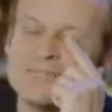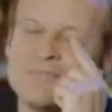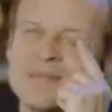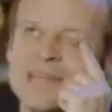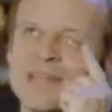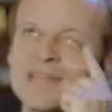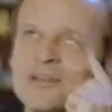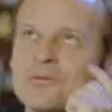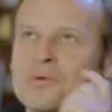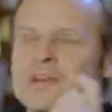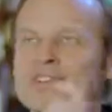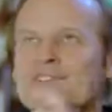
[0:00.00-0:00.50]

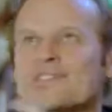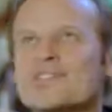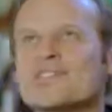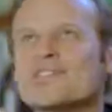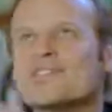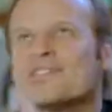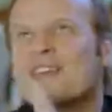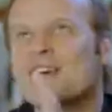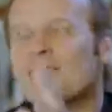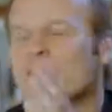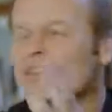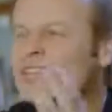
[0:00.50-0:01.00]
Main Quest
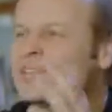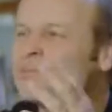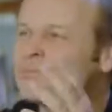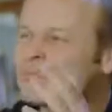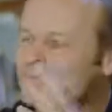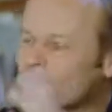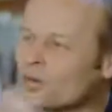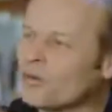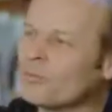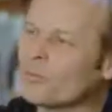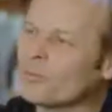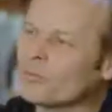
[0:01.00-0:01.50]
7,
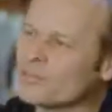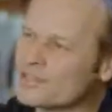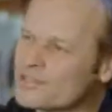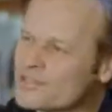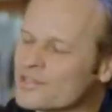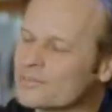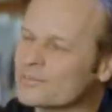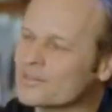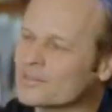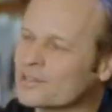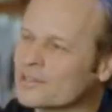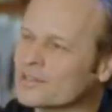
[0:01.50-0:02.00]
probably,
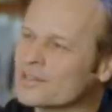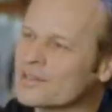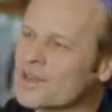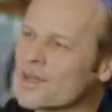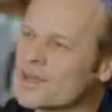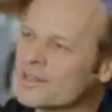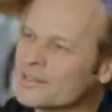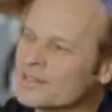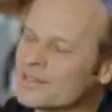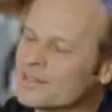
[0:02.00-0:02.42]
something okay. like that,